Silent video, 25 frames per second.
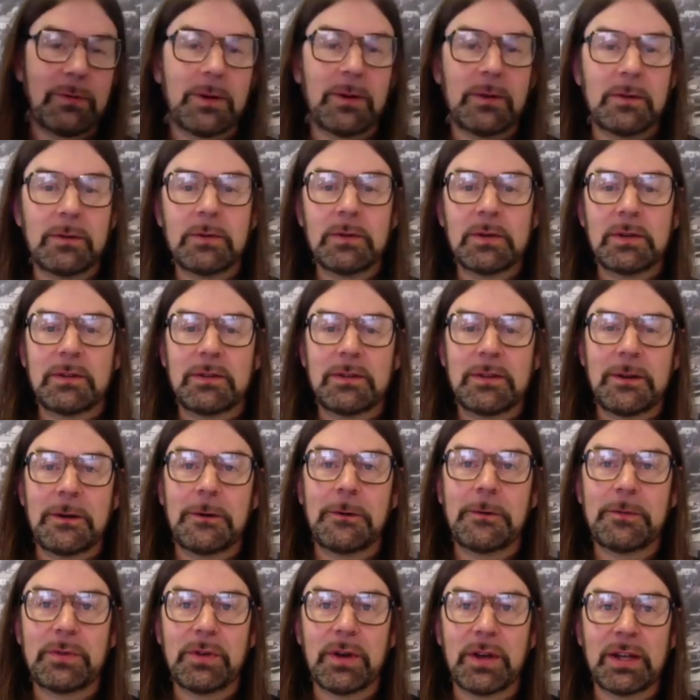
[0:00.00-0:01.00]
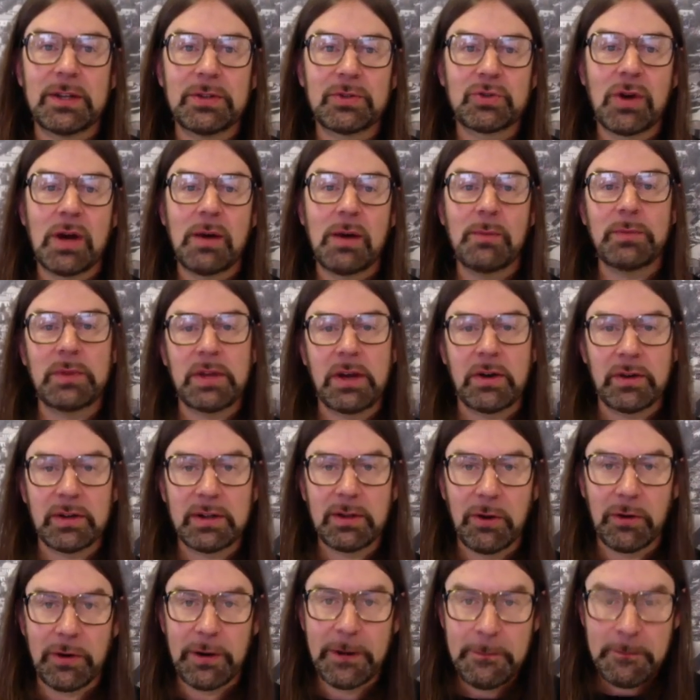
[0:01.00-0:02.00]
real, Donald Trump
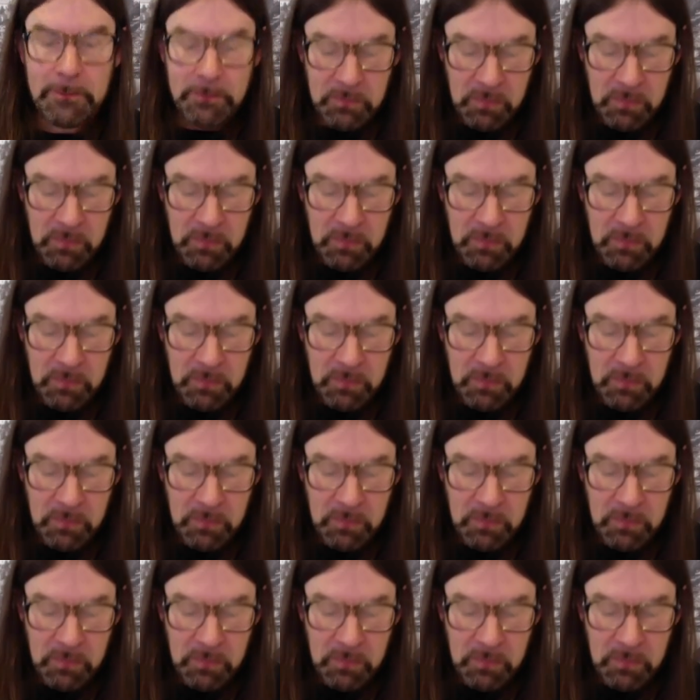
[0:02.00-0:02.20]
territory.